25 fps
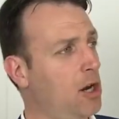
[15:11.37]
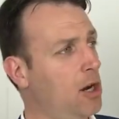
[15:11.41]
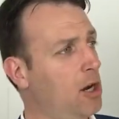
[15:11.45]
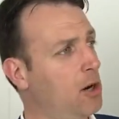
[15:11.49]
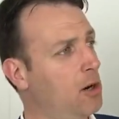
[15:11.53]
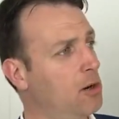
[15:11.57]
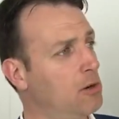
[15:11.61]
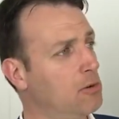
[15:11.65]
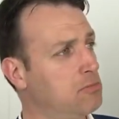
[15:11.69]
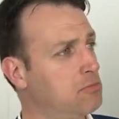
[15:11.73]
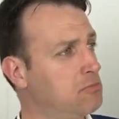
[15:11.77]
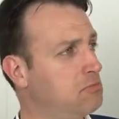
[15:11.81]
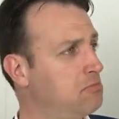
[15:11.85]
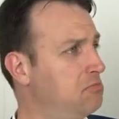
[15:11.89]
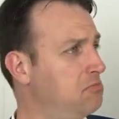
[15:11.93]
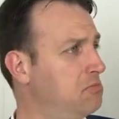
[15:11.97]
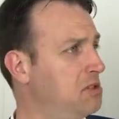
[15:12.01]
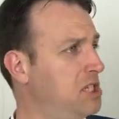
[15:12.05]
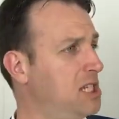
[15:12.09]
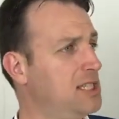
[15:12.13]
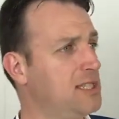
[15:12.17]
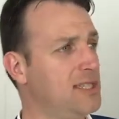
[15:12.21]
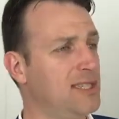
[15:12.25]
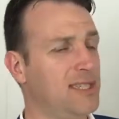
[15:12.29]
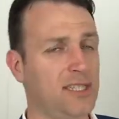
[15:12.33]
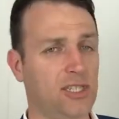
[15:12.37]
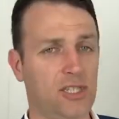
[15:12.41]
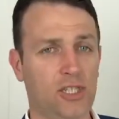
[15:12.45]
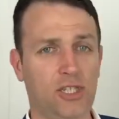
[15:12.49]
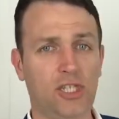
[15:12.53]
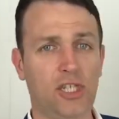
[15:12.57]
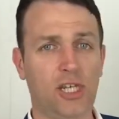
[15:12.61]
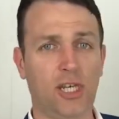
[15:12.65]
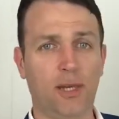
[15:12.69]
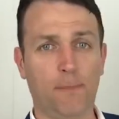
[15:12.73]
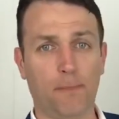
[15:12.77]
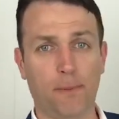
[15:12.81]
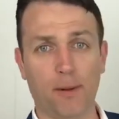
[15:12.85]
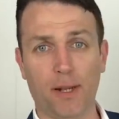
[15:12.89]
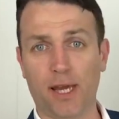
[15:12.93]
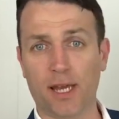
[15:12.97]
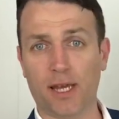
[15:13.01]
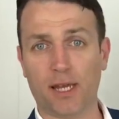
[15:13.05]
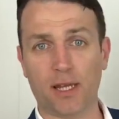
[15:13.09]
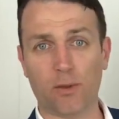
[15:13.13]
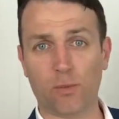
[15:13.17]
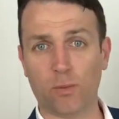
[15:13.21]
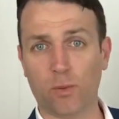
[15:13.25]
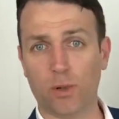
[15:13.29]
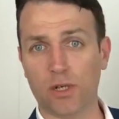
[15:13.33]
Oh, Disney is cheap,
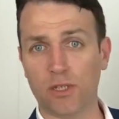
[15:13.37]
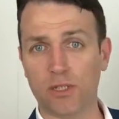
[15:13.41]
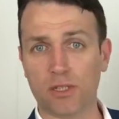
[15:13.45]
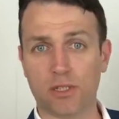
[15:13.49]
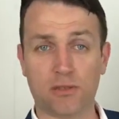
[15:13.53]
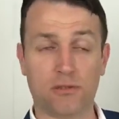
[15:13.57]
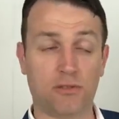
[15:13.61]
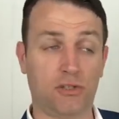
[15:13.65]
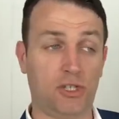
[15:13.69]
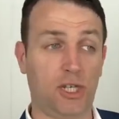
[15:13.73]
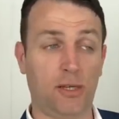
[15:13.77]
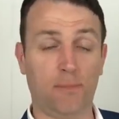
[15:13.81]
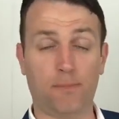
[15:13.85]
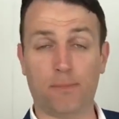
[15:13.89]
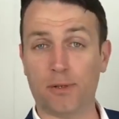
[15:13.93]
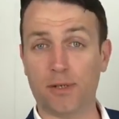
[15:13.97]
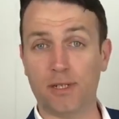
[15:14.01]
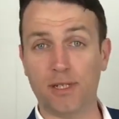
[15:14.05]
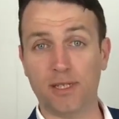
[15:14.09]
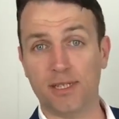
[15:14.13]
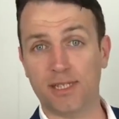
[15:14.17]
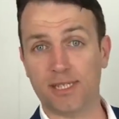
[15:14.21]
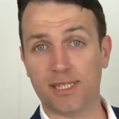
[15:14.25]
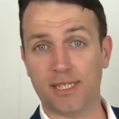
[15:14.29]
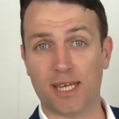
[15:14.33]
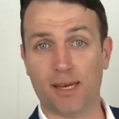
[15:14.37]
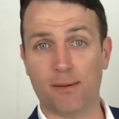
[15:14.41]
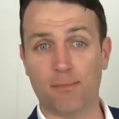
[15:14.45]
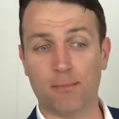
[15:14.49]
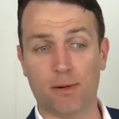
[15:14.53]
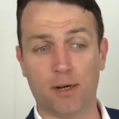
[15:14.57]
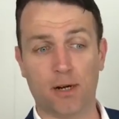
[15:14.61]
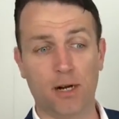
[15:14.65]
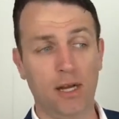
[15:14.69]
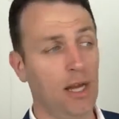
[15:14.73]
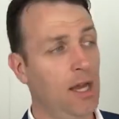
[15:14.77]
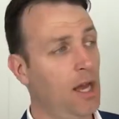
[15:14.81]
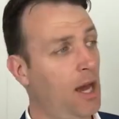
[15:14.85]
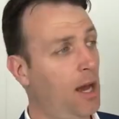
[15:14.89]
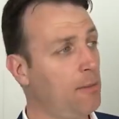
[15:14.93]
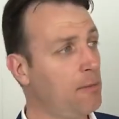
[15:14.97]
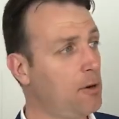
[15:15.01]
like it was cheaper in December.